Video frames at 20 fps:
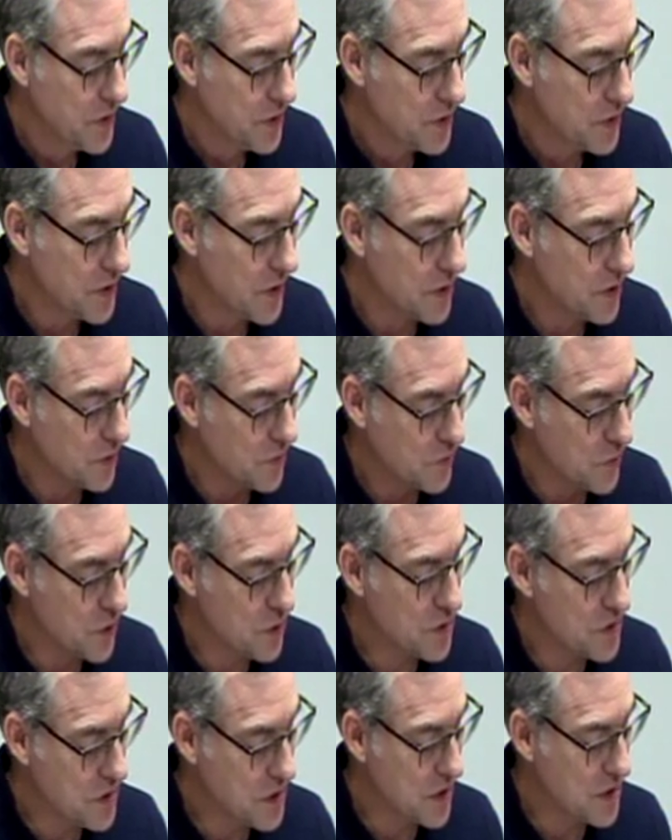says in
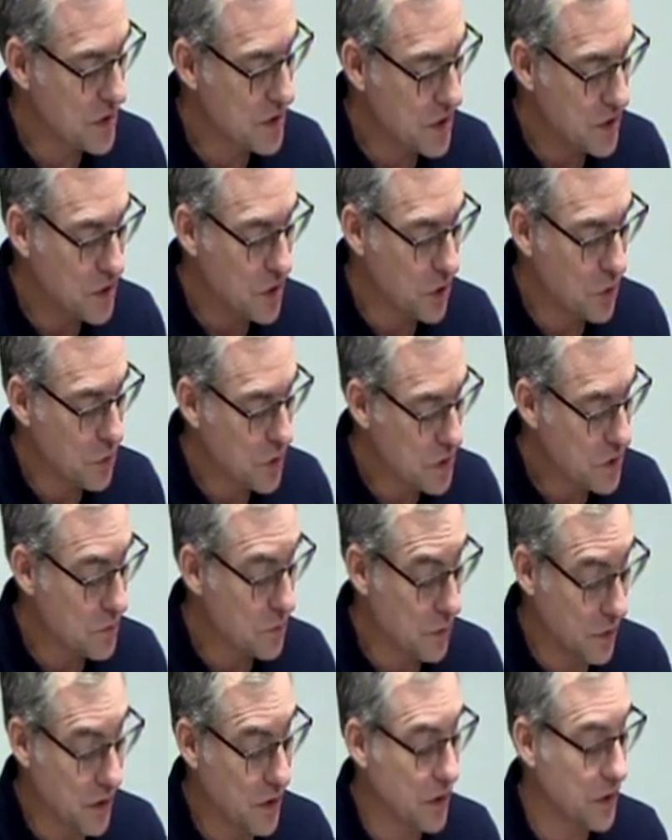verse 62, which is
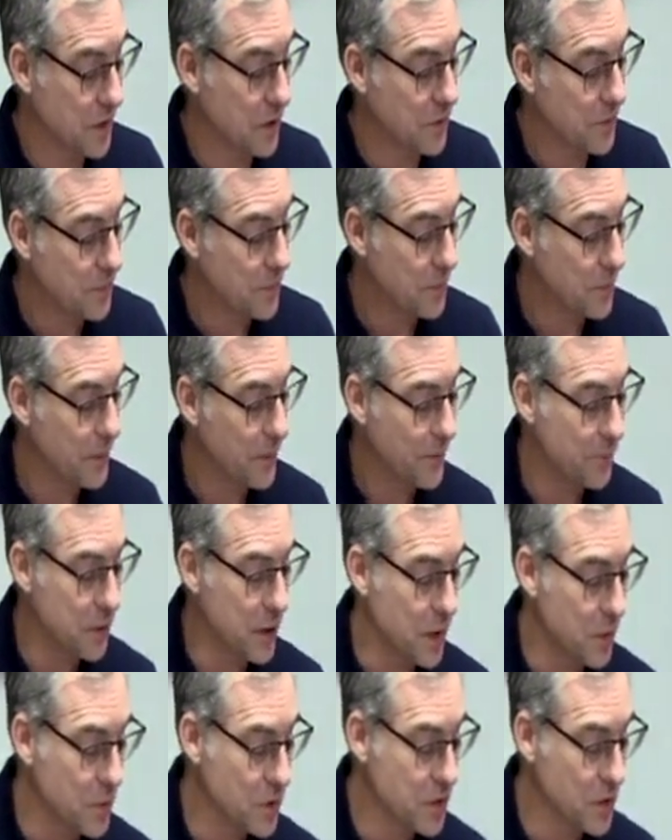really where
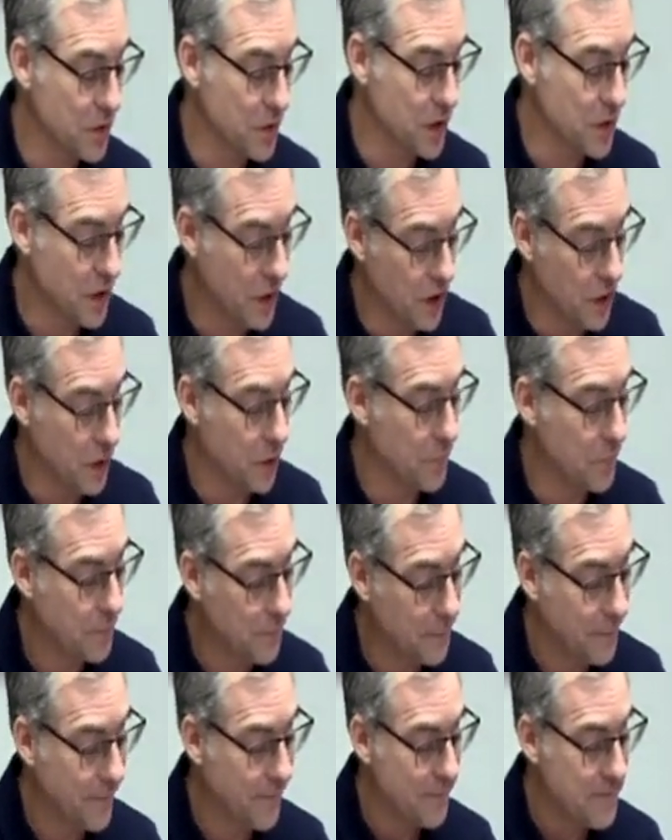I was going to go,
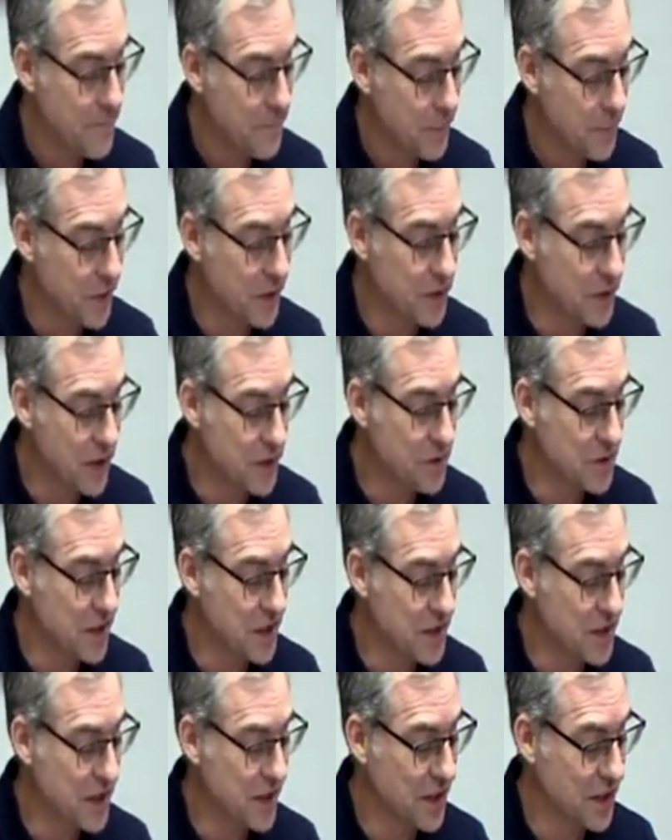but it's
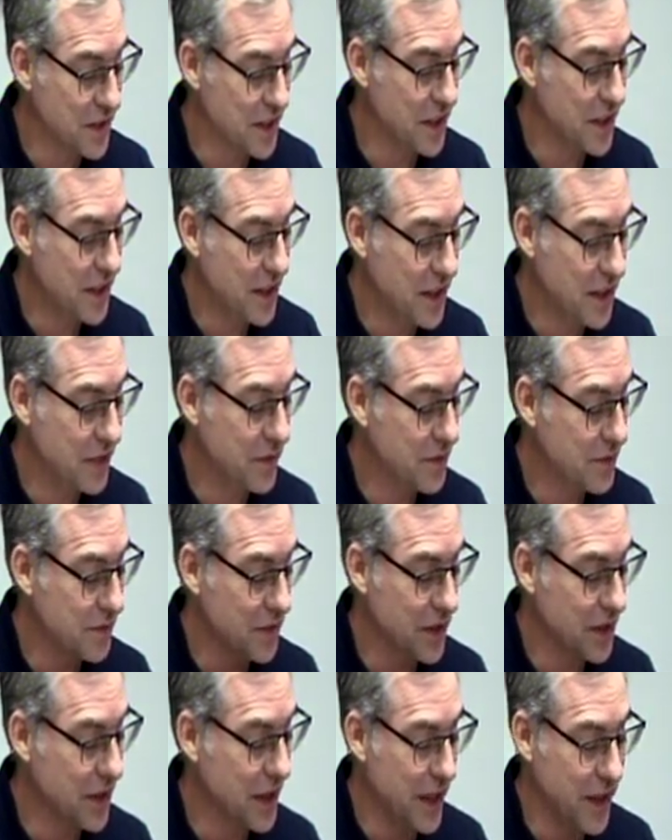interesting that he,
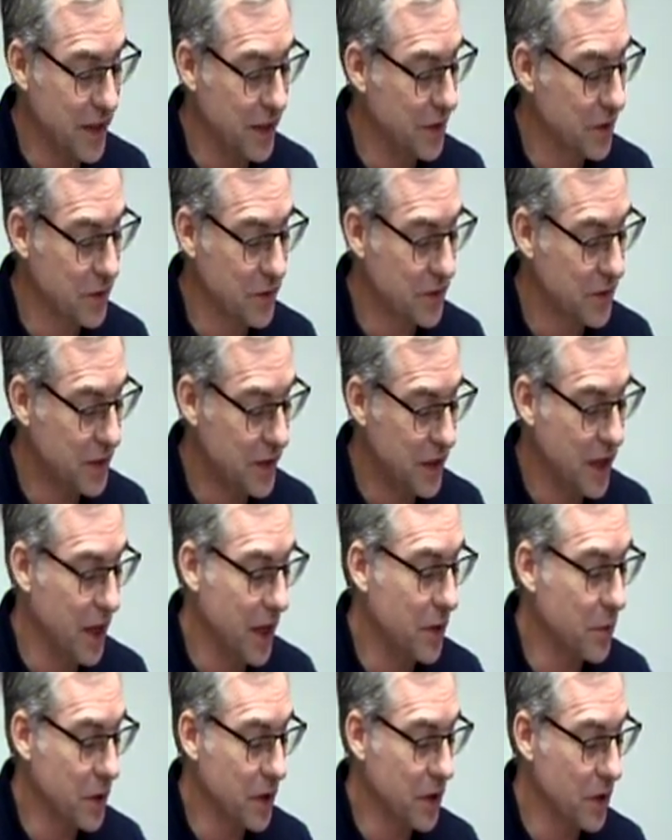the guy goes, "Yeah,
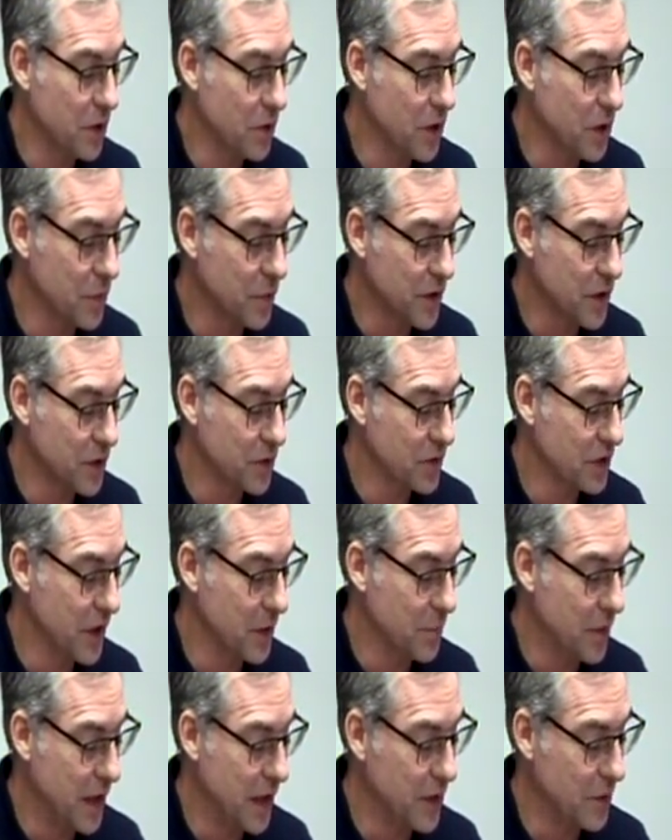I want to go home and go say
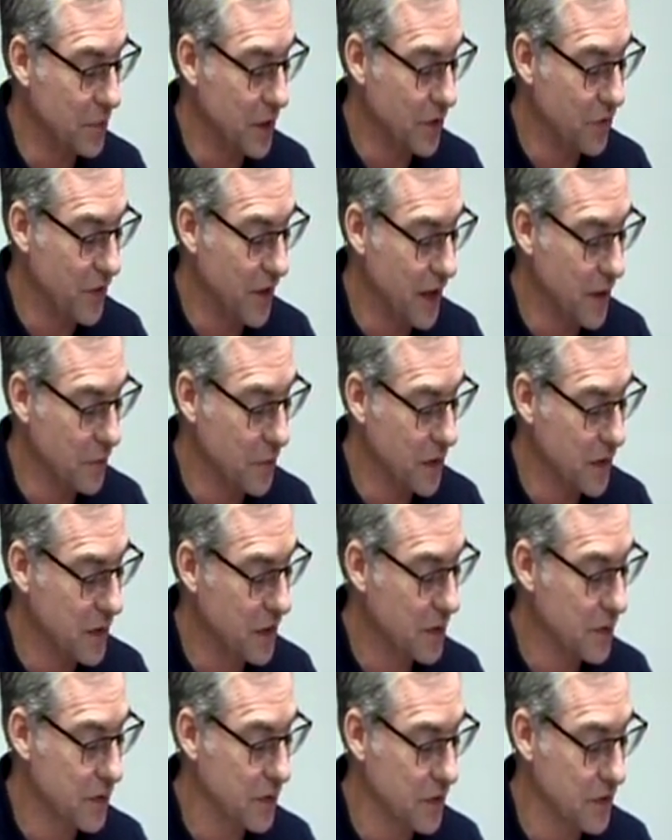bye to my family," and
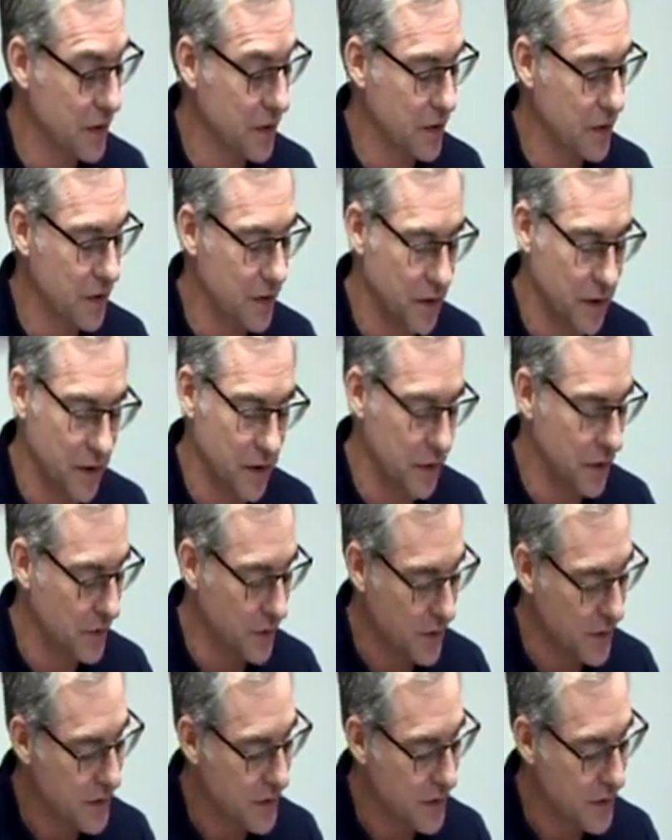he's going. Ugh.